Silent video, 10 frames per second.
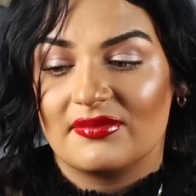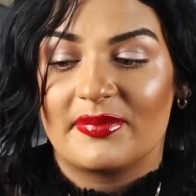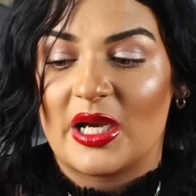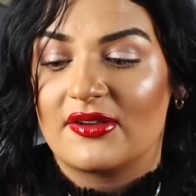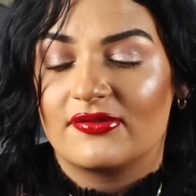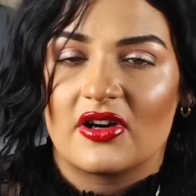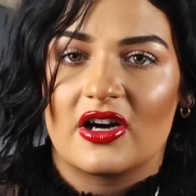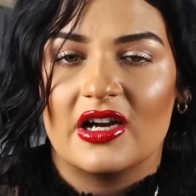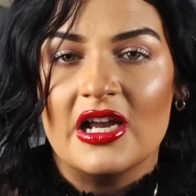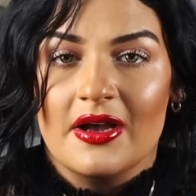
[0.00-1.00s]
by
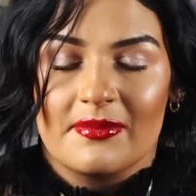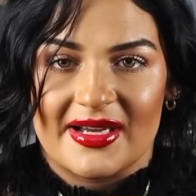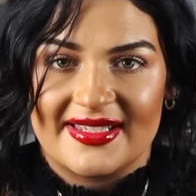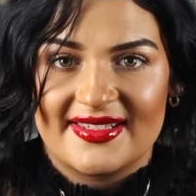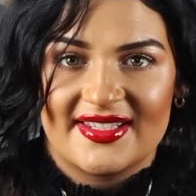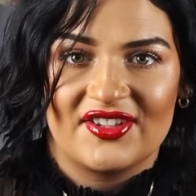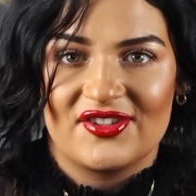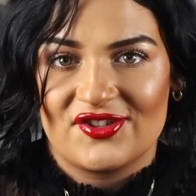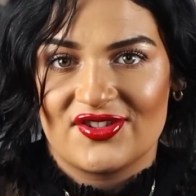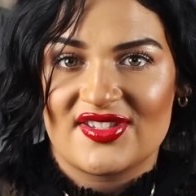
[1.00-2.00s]
far my
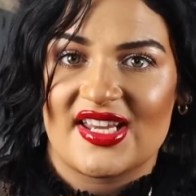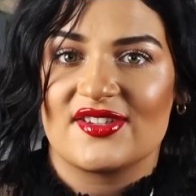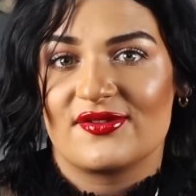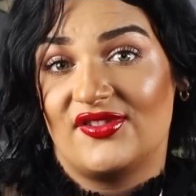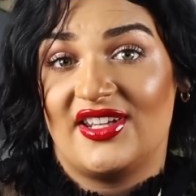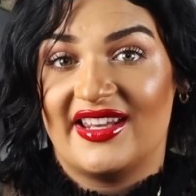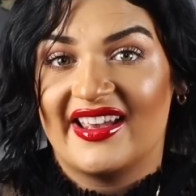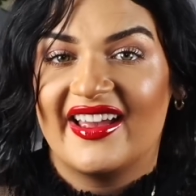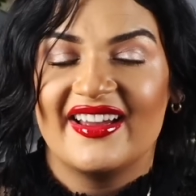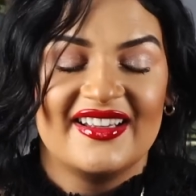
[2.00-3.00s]
signature scent of the
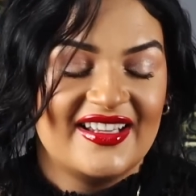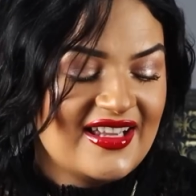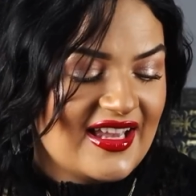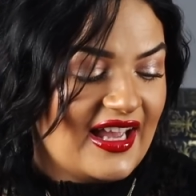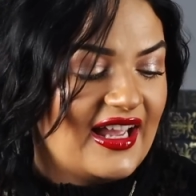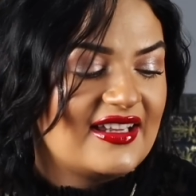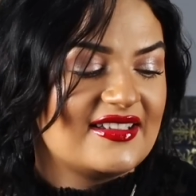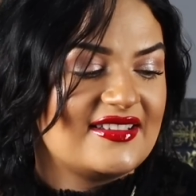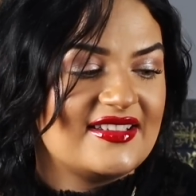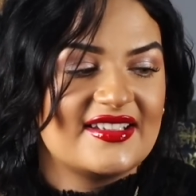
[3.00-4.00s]
year.
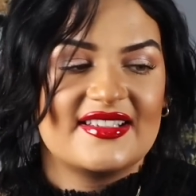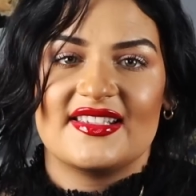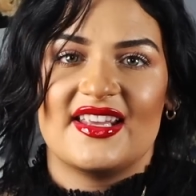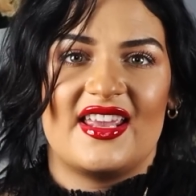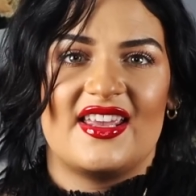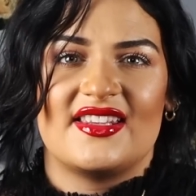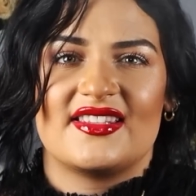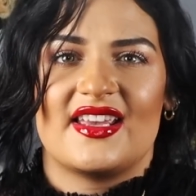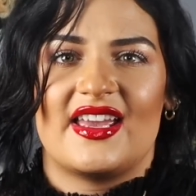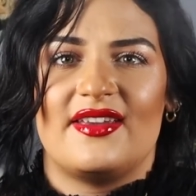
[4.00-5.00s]
And this
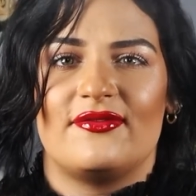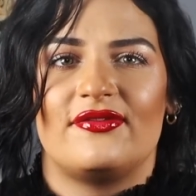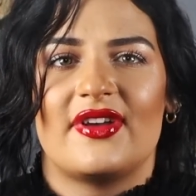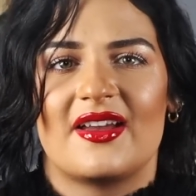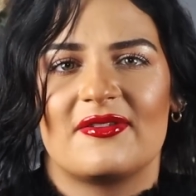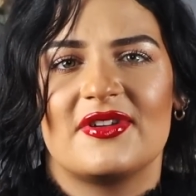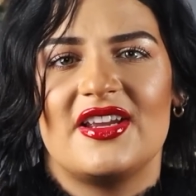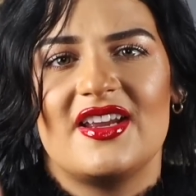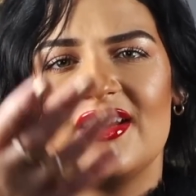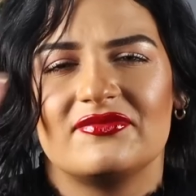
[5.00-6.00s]
is a
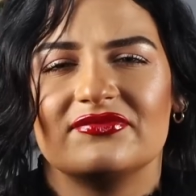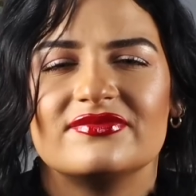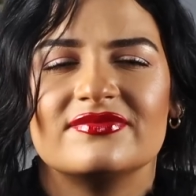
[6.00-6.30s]
very